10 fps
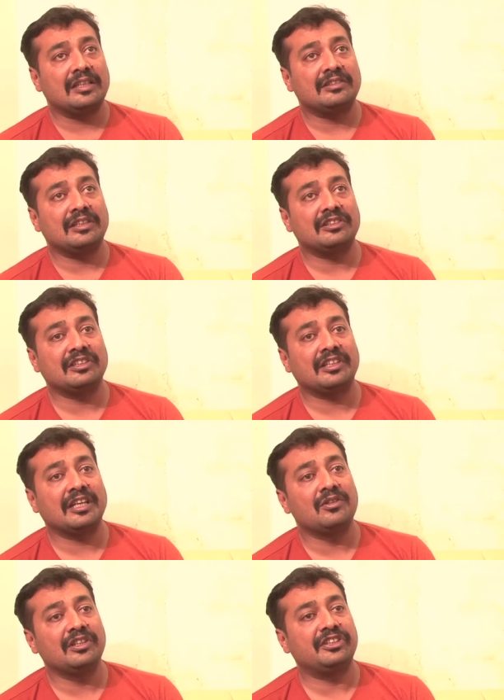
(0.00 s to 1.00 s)
is is a
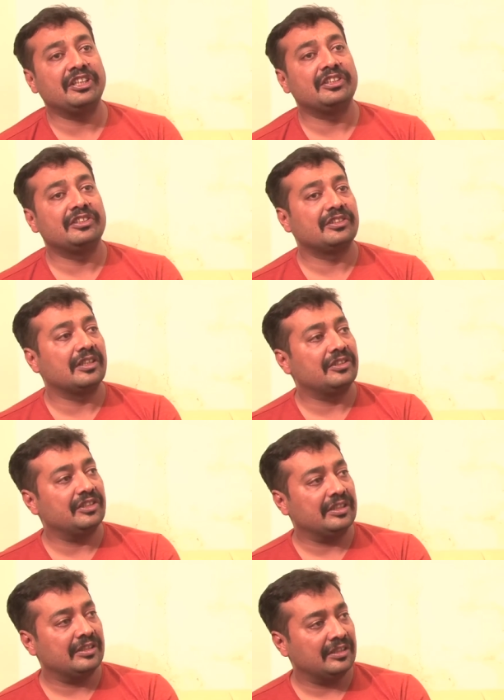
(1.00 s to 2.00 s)
regular thing in this
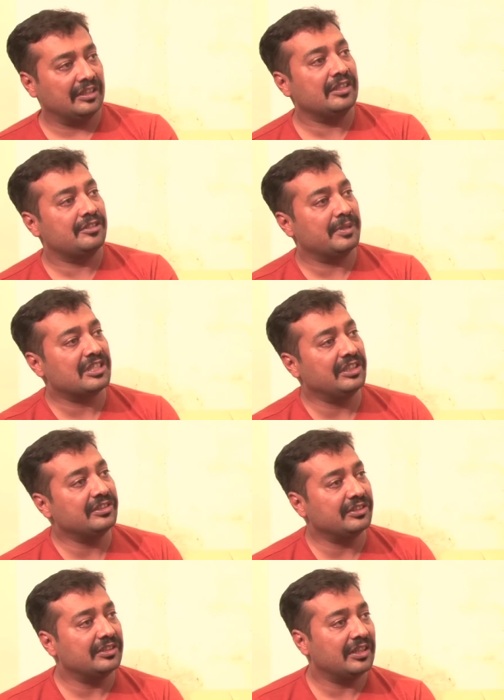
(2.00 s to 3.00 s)
country especially in this